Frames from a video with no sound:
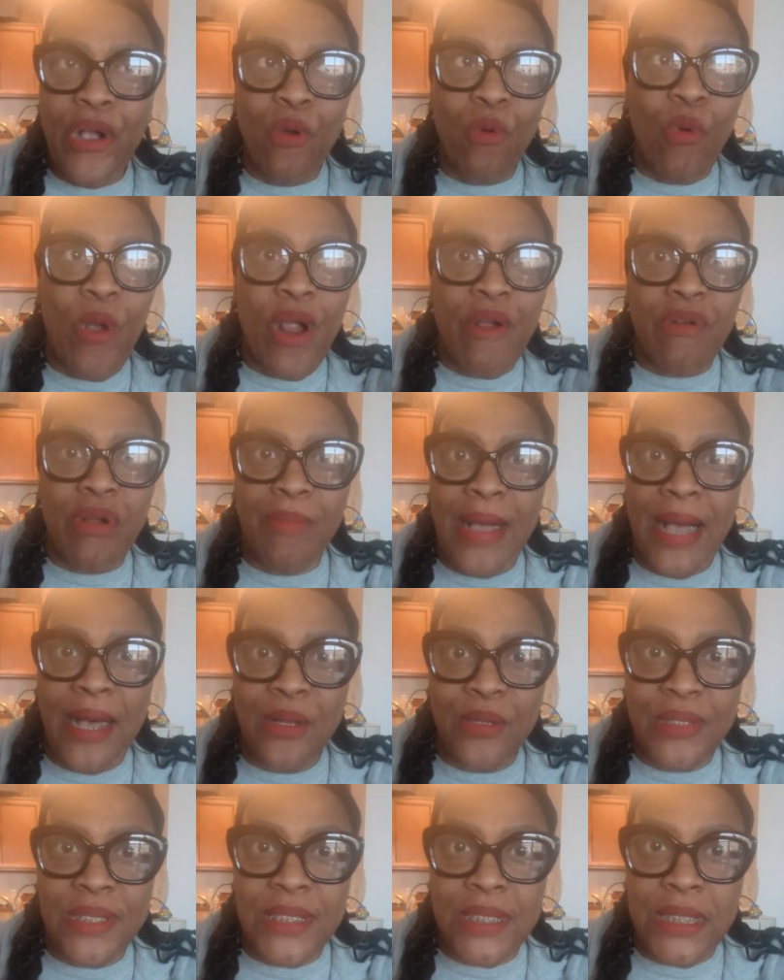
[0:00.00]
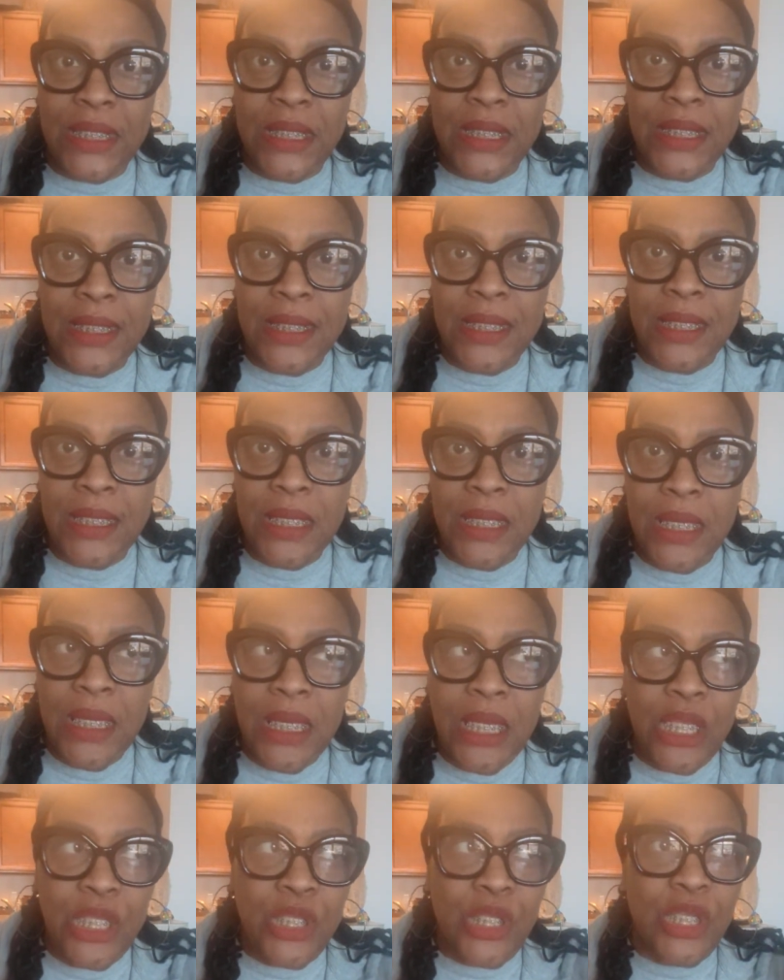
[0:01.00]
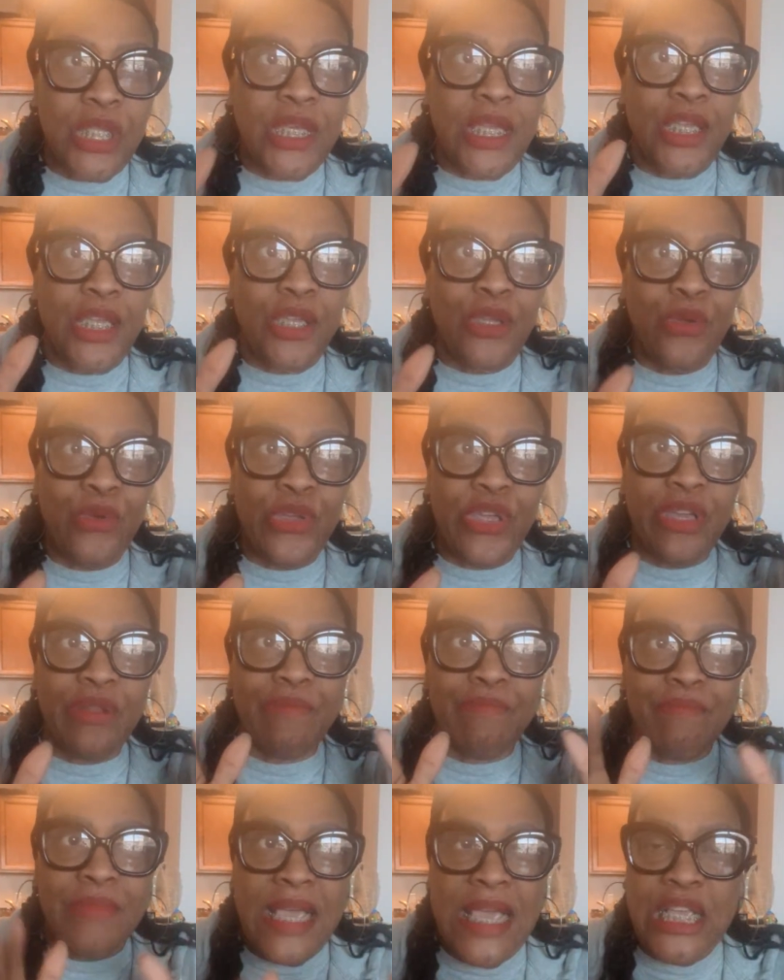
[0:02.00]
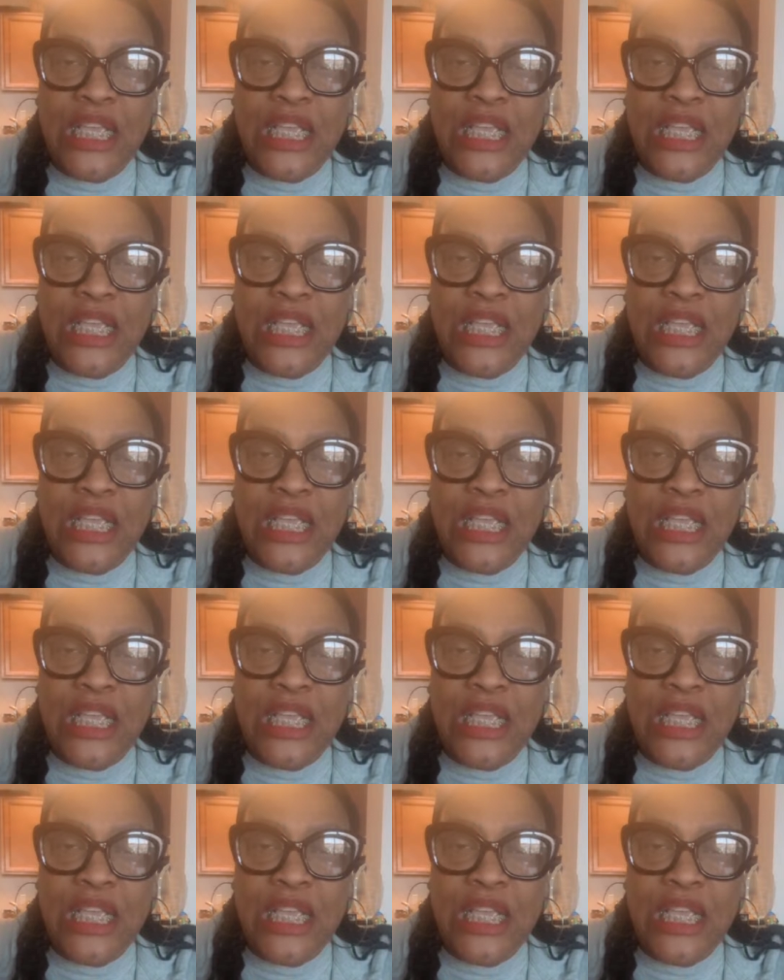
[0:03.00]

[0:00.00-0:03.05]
whereabouts so that you can make